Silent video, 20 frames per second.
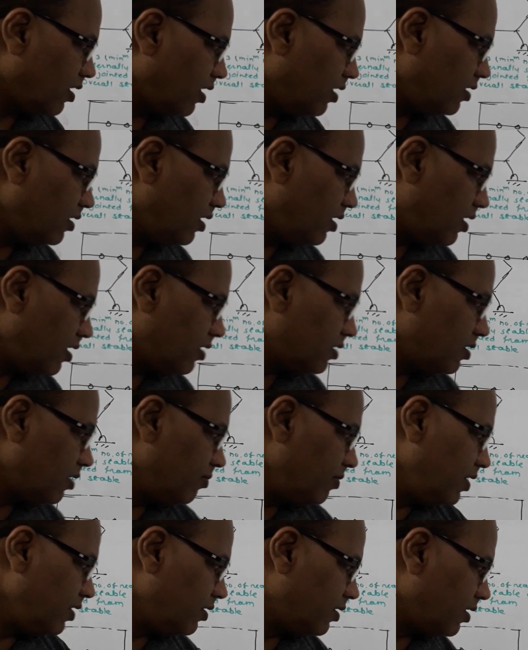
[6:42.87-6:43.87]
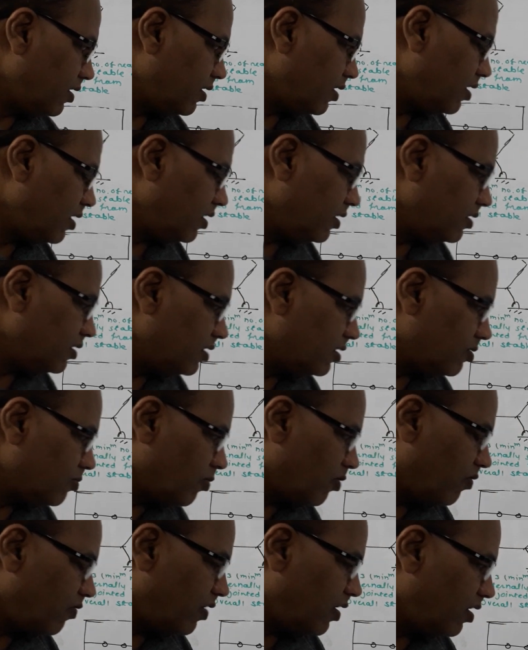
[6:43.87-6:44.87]
and there are some internal hinges
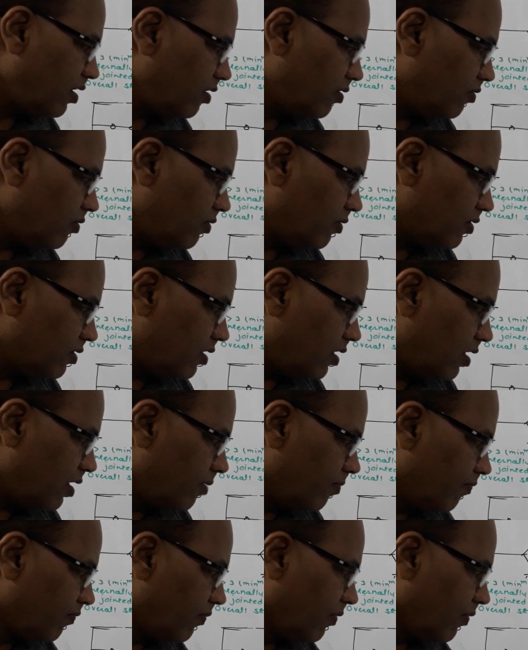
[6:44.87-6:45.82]
provided over there.